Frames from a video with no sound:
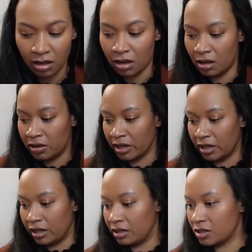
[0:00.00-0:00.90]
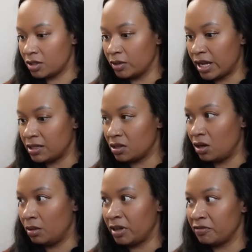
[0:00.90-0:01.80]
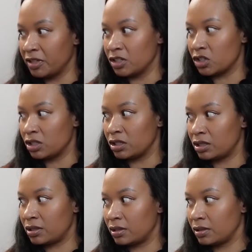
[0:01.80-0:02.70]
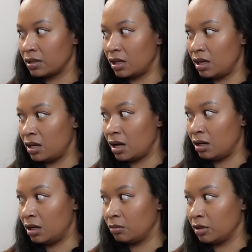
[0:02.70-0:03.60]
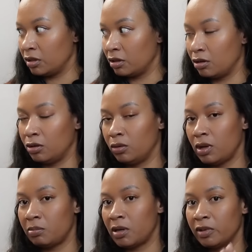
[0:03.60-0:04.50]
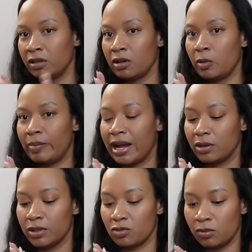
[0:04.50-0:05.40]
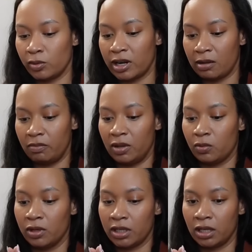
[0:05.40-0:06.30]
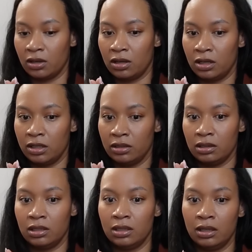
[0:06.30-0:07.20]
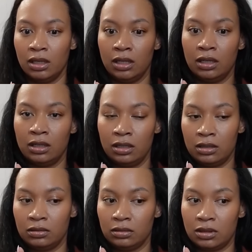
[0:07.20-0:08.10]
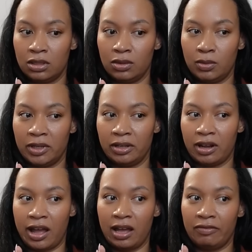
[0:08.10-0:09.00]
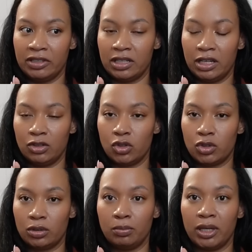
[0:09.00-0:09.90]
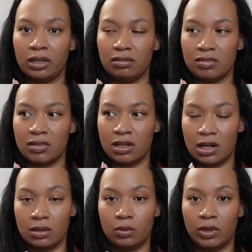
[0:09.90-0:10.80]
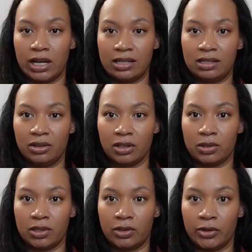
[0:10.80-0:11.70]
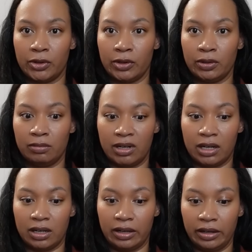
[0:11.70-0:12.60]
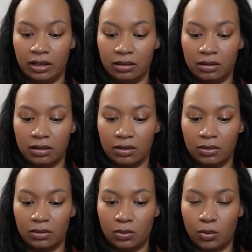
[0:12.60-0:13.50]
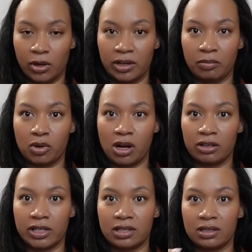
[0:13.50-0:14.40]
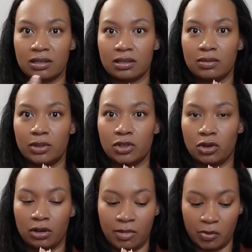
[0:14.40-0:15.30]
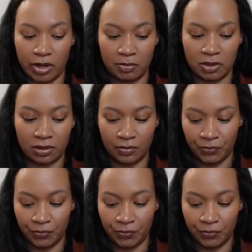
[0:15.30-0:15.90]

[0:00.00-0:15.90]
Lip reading: Okay, so that's all my finishes. And now I'm probably going to go backwards from what I've been working on to what I haven't touched, but what I still consider my work in progresses, which are my whips.